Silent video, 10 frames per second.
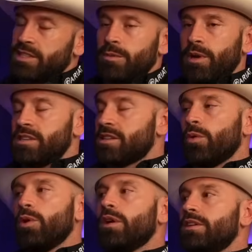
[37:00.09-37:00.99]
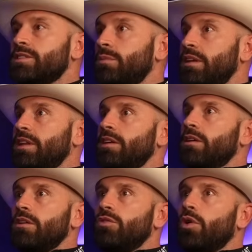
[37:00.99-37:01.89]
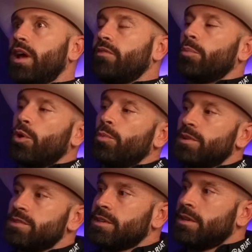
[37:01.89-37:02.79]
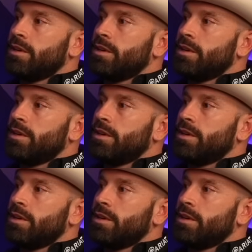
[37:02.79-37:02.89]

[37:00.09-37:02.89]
it doesn't mean it's not real. It doesn't mean that you don't have a purpose.